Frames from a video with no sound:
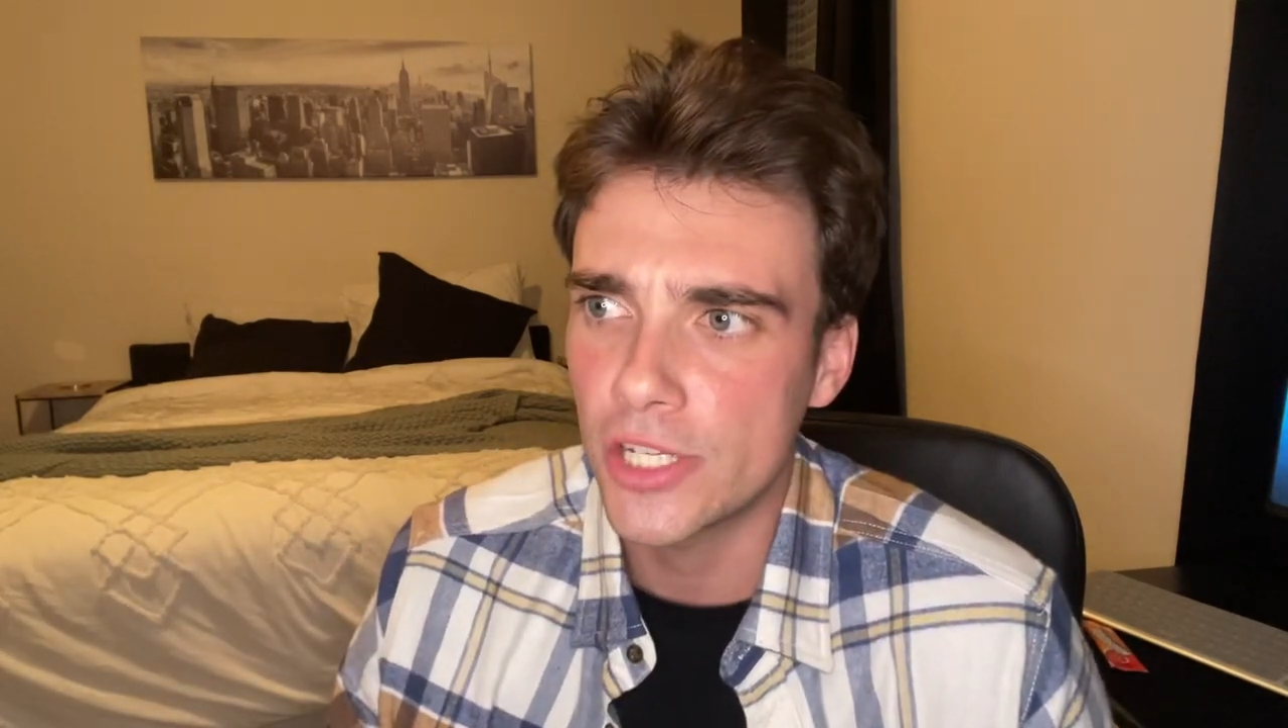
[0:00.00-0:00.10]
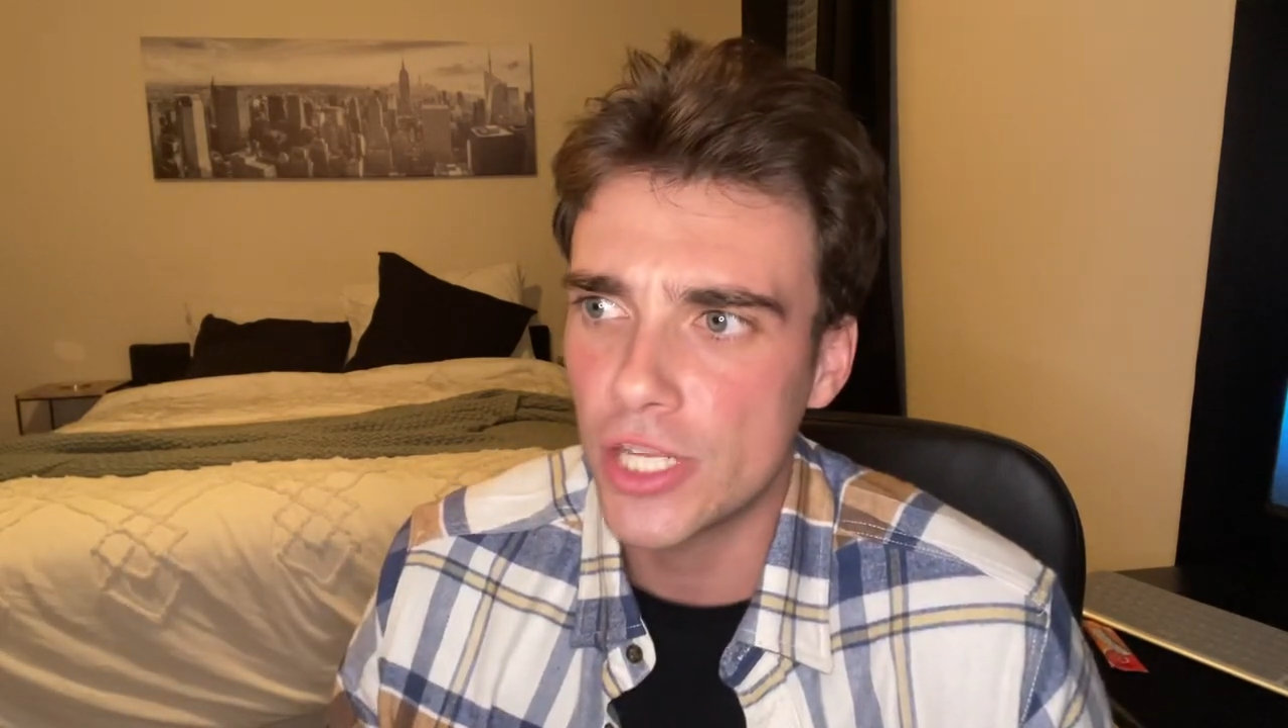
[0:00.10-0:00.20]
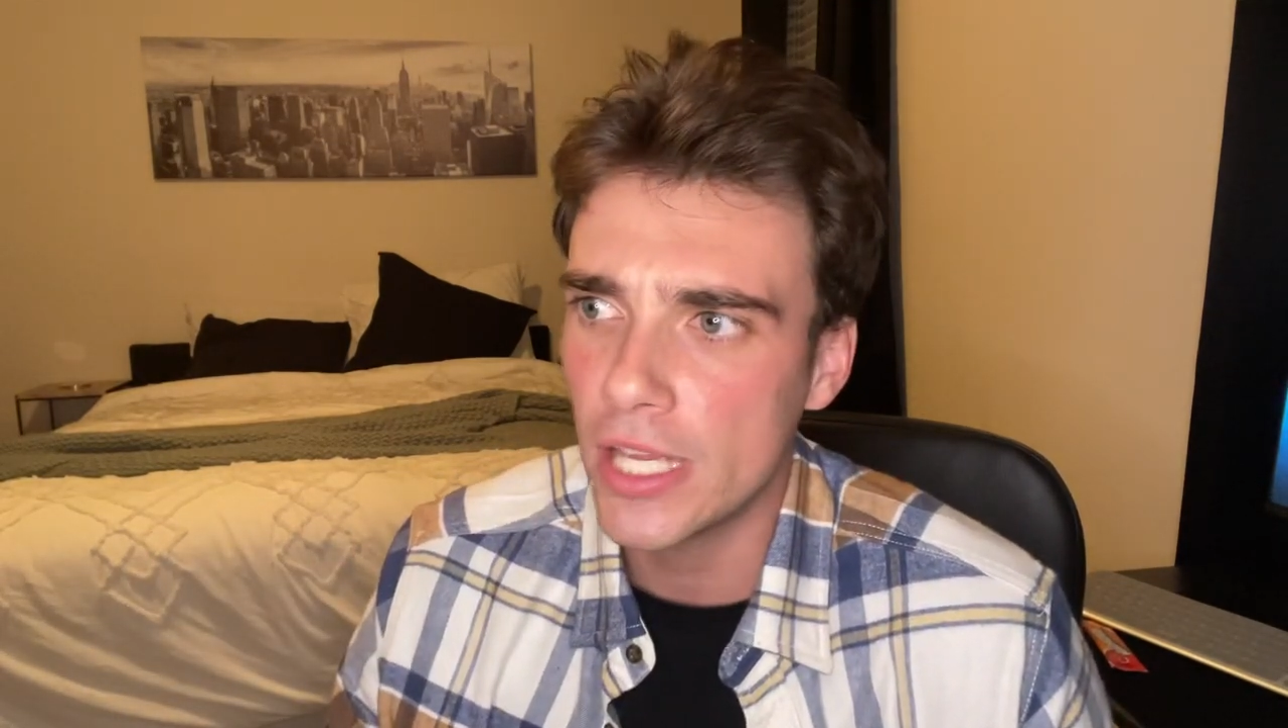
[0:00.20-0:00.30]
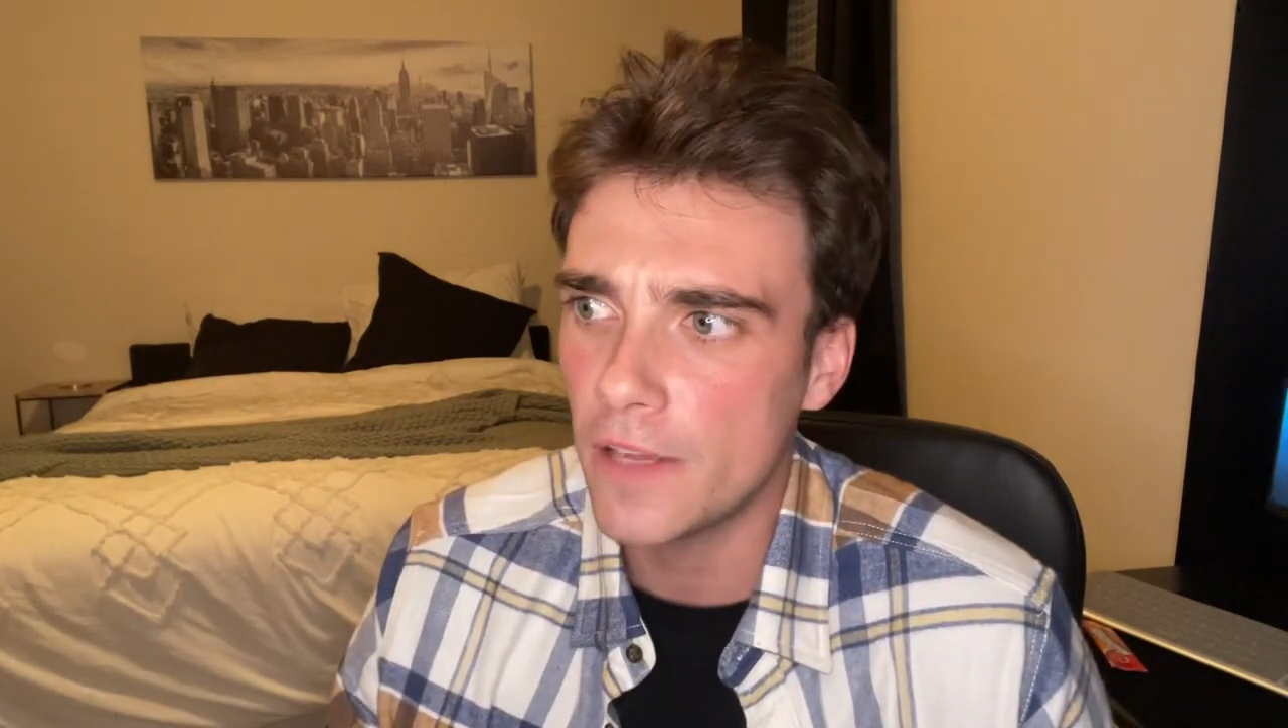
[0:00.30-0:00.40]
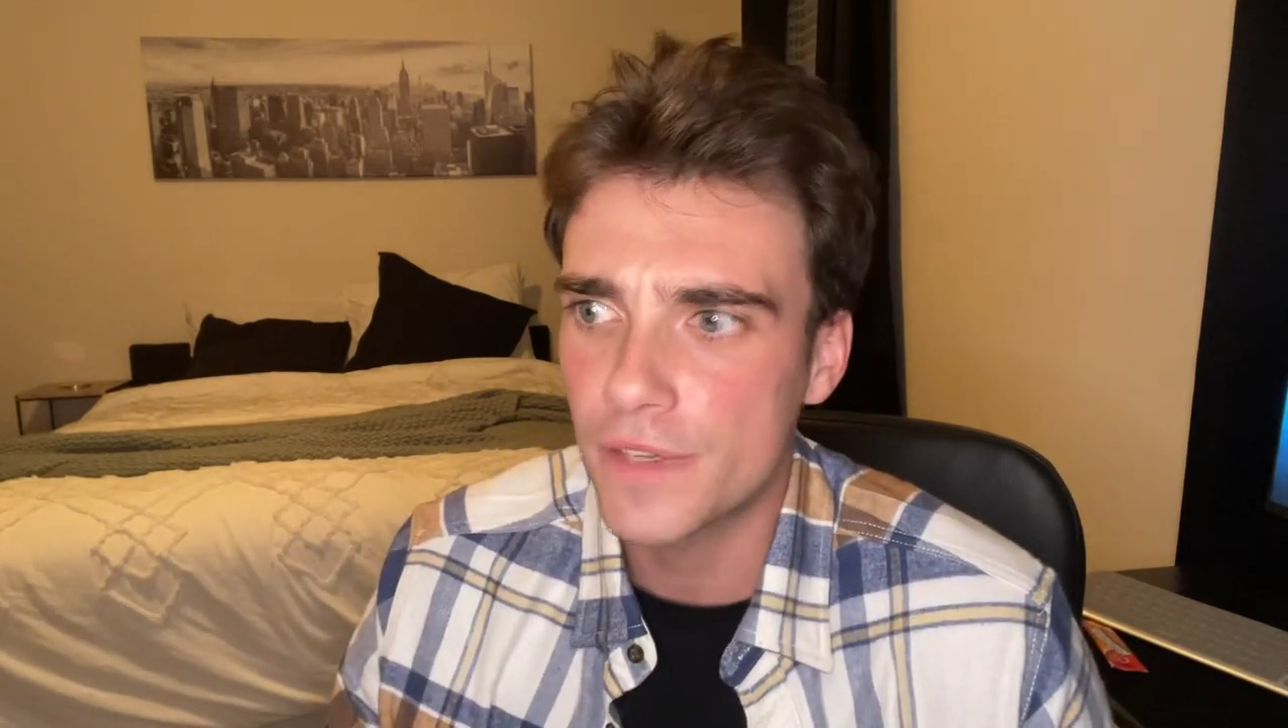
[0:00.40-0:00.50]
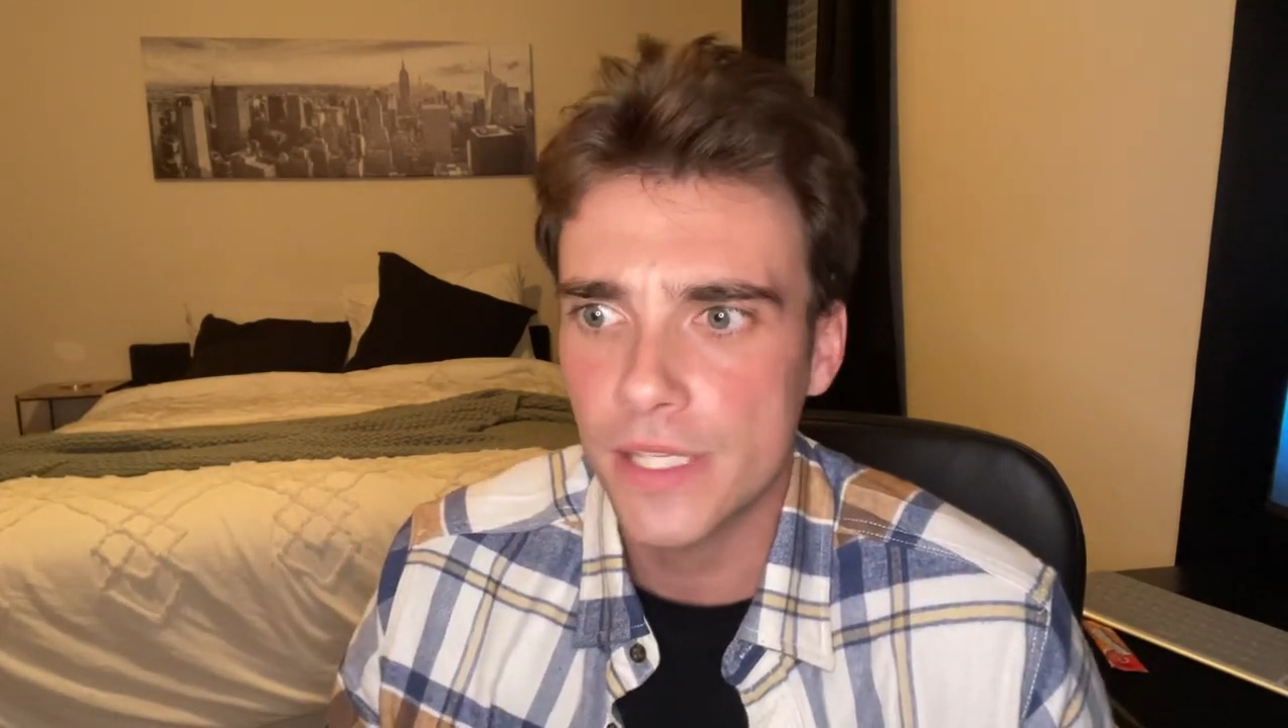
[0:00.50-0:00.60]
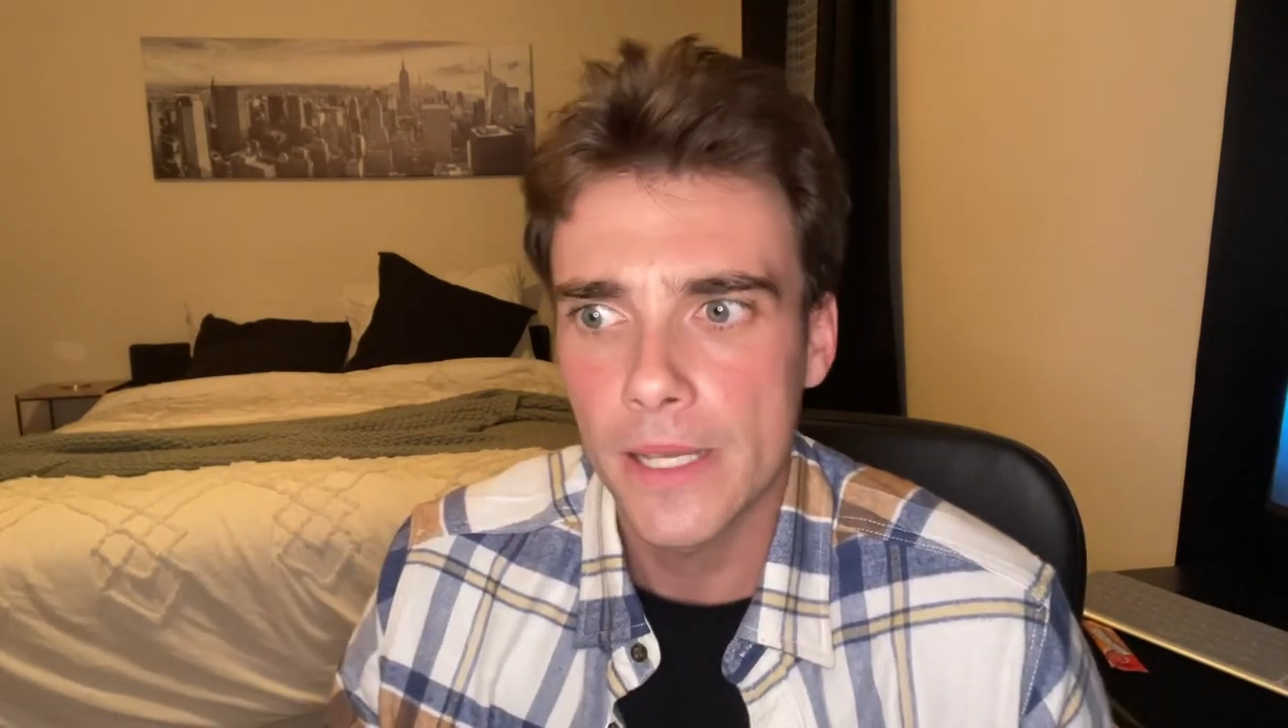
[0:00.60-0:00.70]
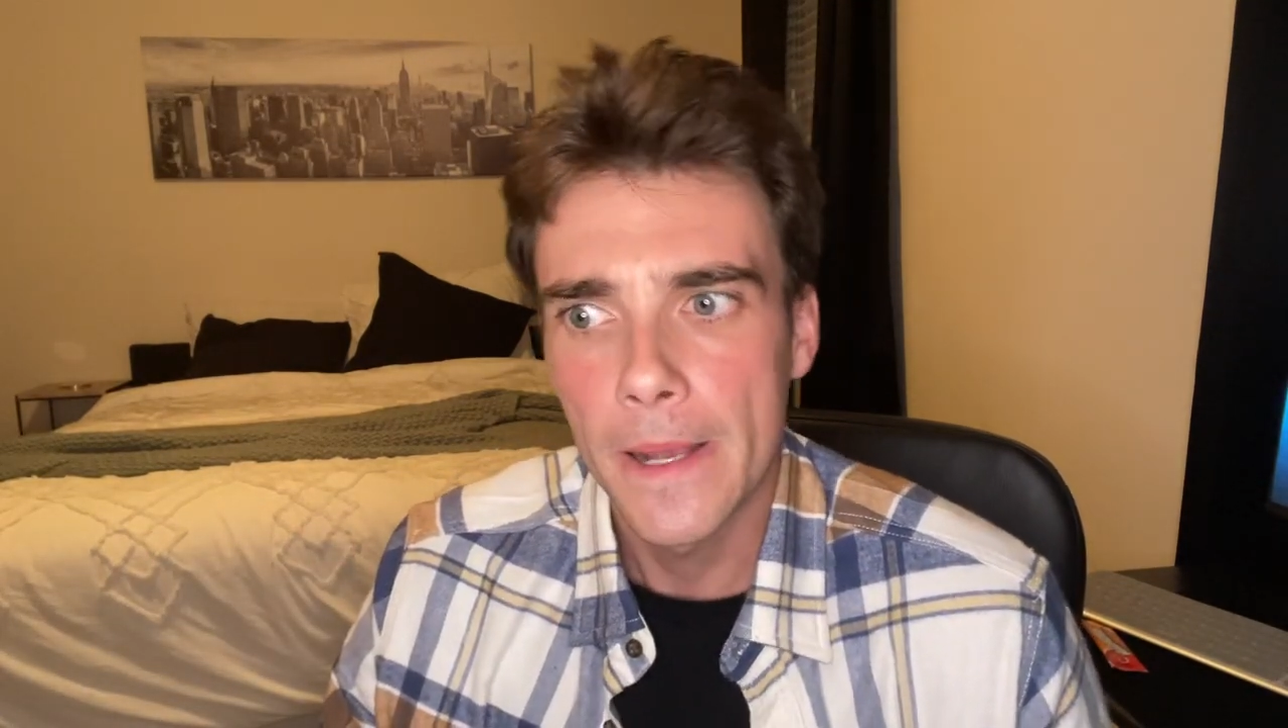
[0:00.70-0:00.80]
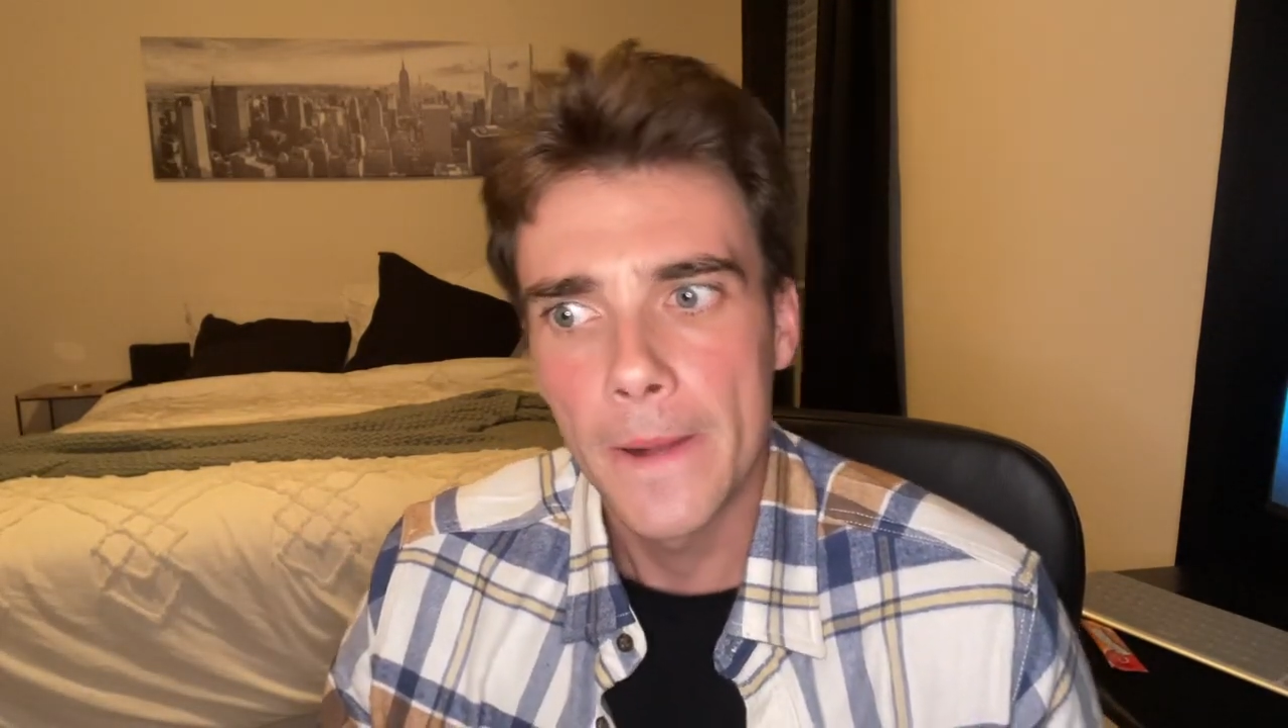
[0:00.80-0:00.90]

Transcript: Chiefs.